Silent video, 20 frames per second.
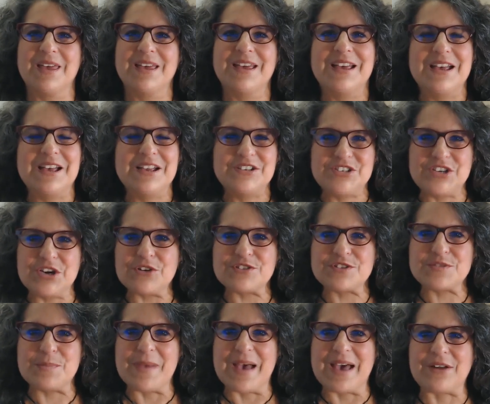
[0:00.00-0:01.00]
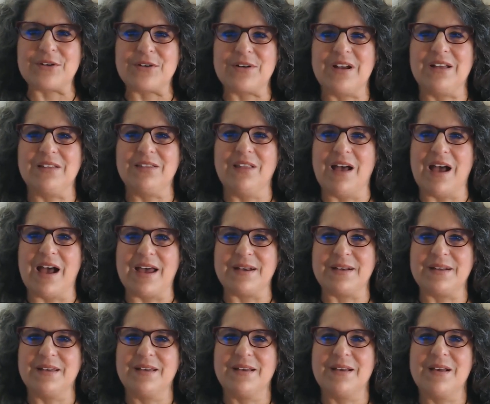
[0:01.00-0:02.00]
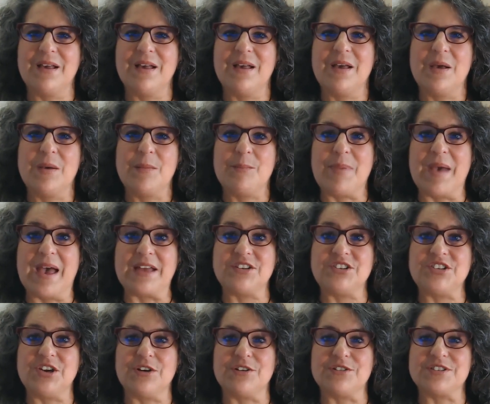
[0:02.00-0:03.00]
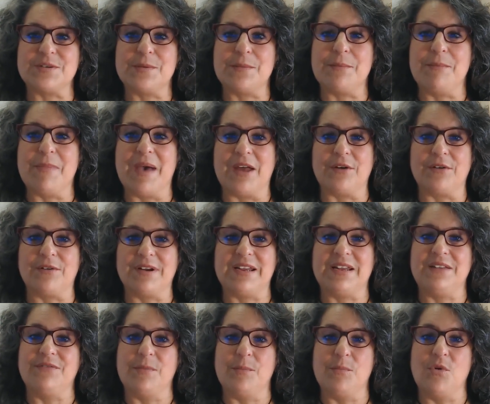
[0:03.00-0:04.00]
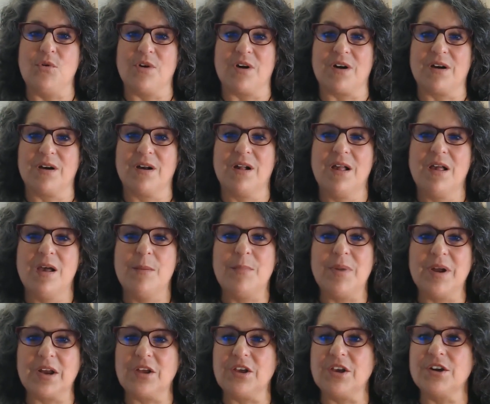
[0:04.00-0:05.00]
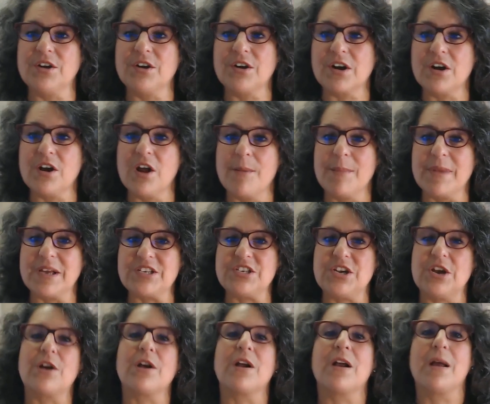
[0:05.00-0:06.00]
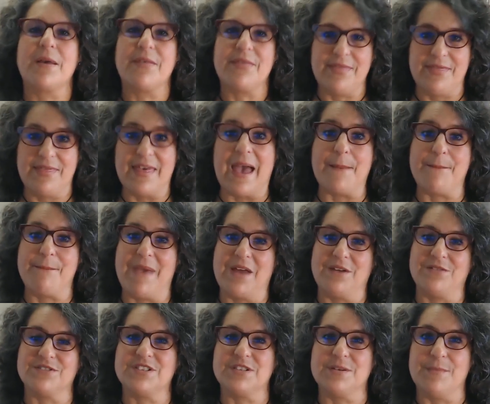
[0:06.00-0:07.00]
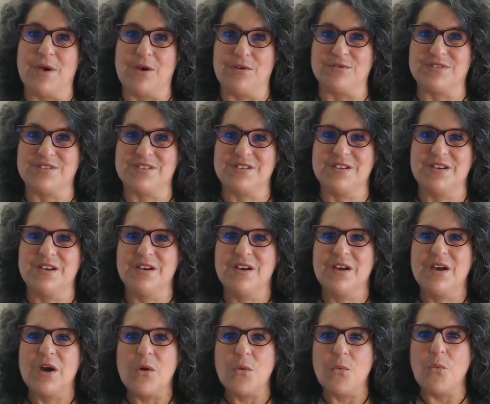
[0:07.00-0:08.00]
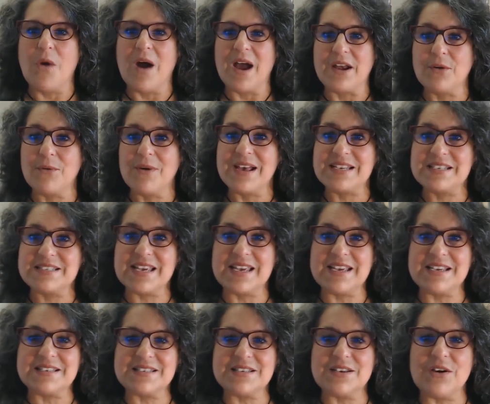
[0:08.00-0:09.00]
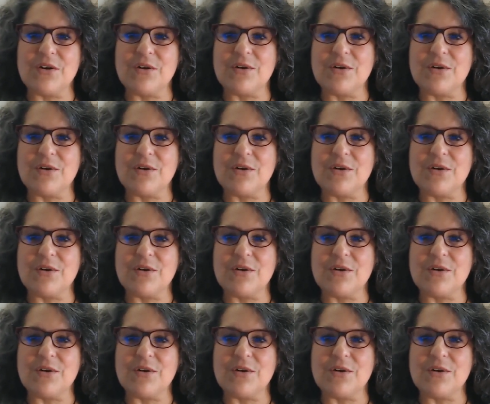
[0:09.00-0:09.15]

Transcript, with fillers: Chairs matter a lot. Bad chairs matter even more. But a good ergonomic chair, that matters the most. Why do I say so?